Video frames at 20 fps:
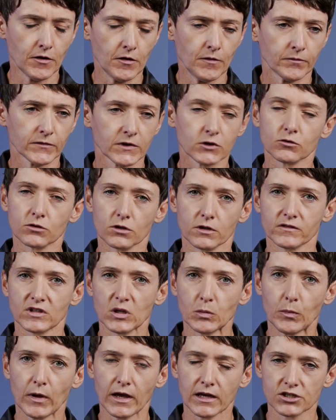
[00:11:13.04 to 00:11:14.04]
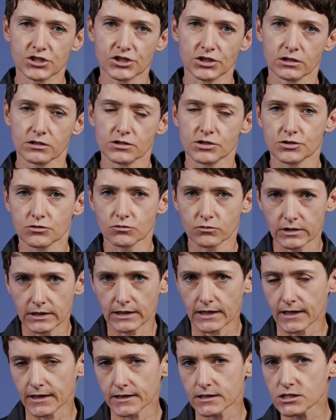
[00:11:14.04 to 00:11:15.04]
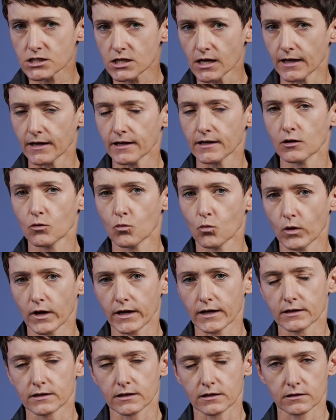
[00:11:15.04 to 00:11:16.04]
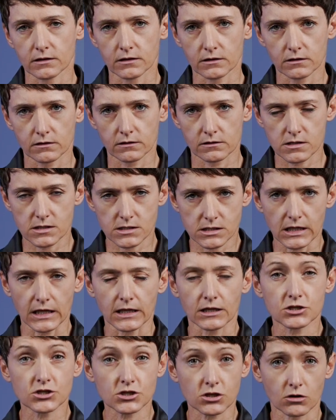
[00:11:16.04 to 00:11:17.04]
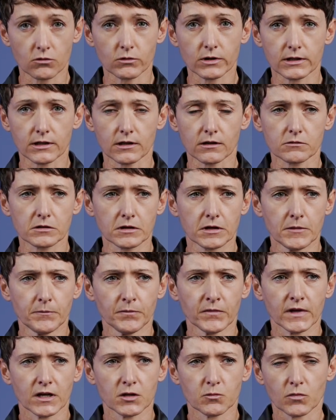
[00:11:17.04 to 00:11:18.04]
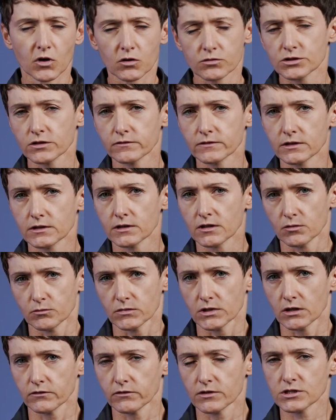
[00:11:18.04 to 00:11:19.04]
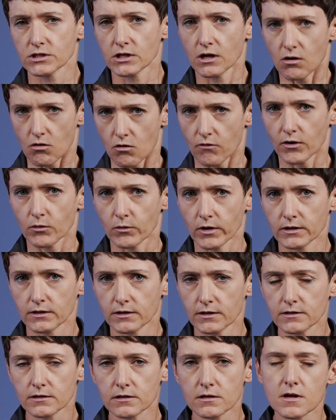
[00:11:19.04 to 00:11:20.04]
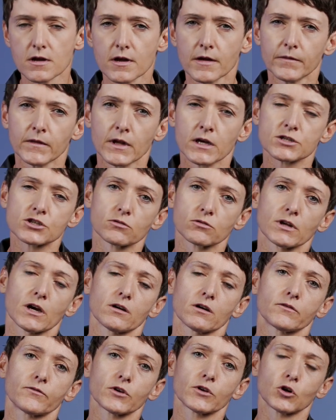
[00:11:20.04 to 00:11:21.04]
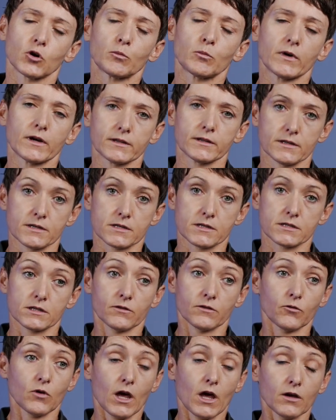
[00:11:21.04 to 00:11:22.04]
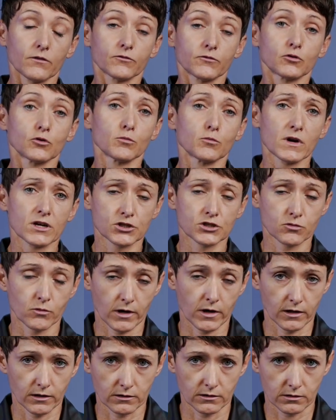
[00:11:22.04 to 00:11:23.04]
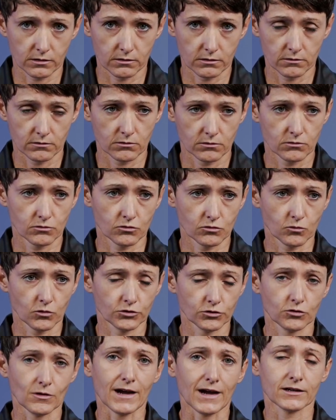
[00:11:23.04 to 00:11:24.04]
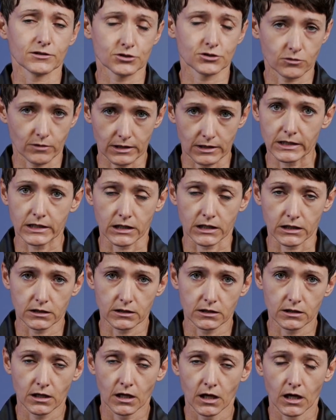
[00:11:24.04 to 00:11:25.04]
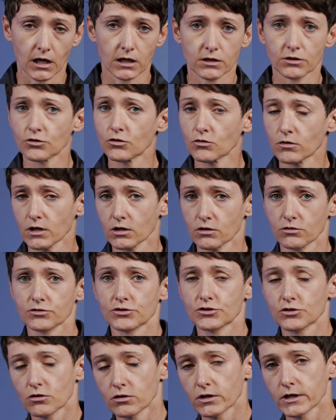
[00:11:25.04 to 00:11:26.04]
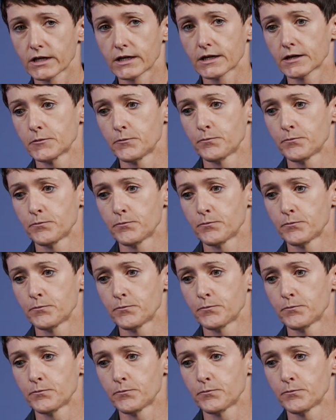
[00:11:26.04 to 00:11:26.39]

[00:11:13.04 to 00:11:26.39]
They don't have the patience to really exhale, wait, and then sink slowly down. And most of the time divers are overweighted. So now if we combine this, if you have too much weight to what you actually need, and you are controlling